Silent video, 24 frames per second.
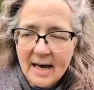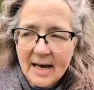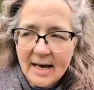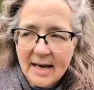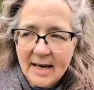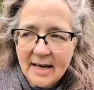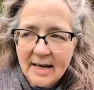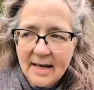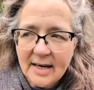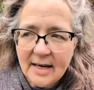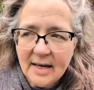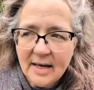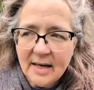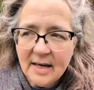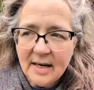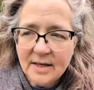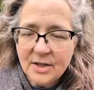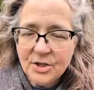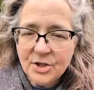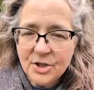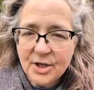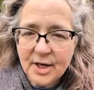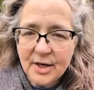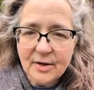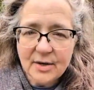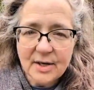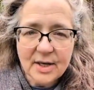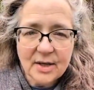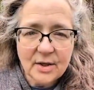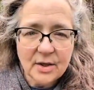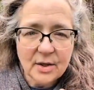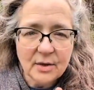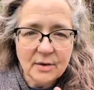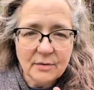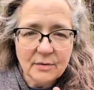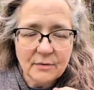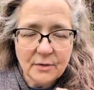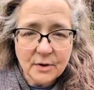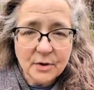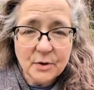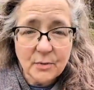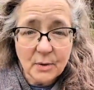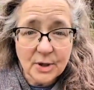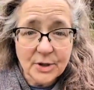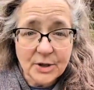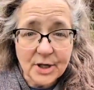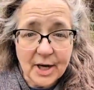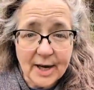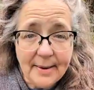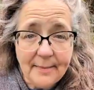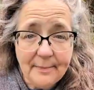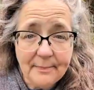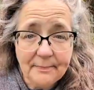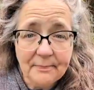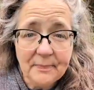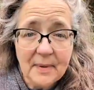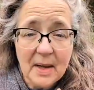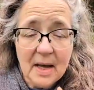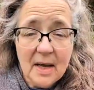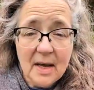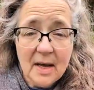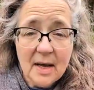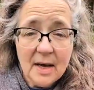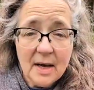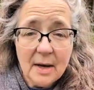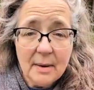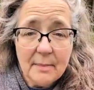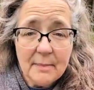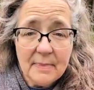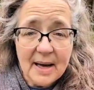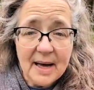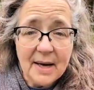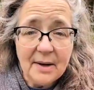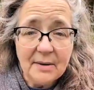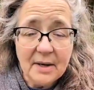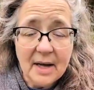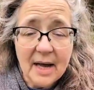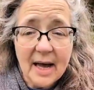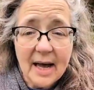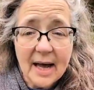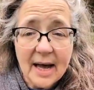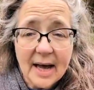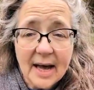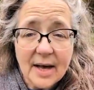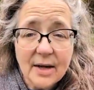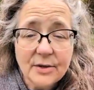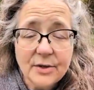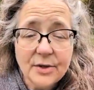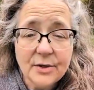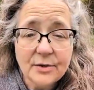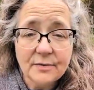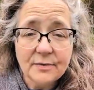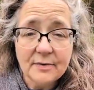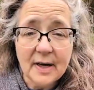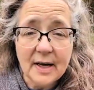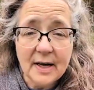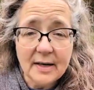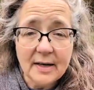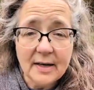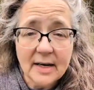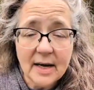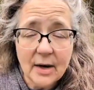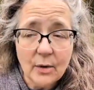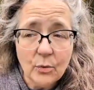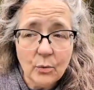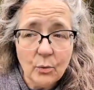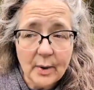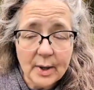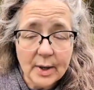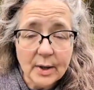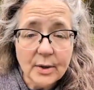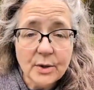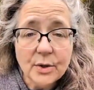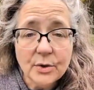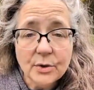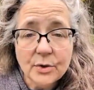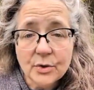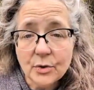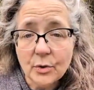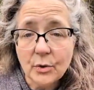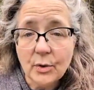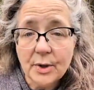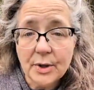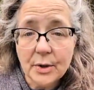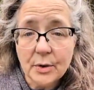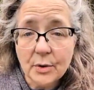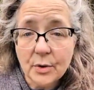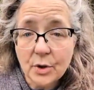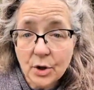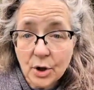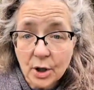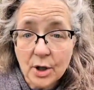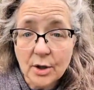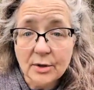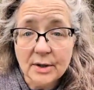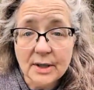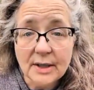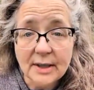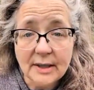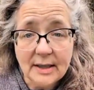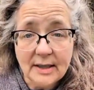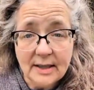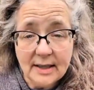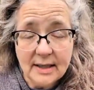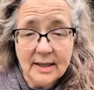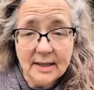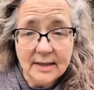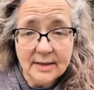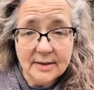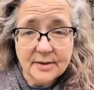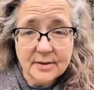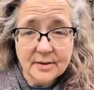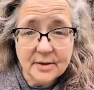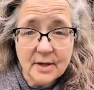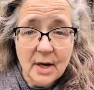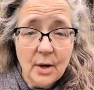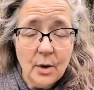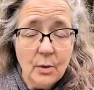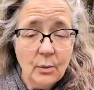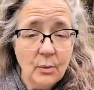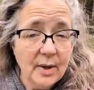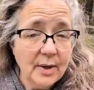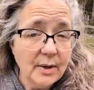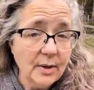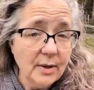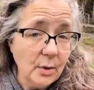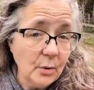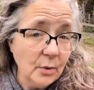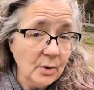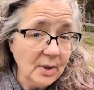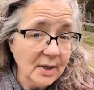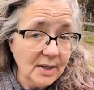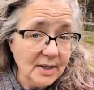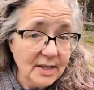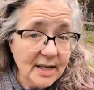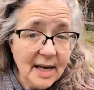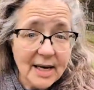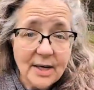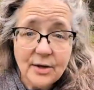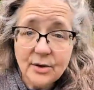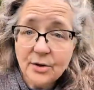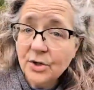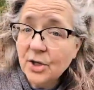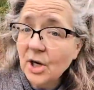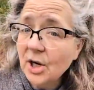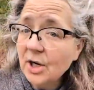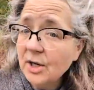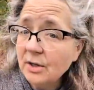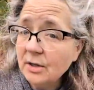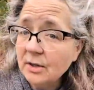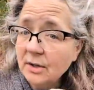I shared in the first workshop about how to find out where your soil currently is, whether you container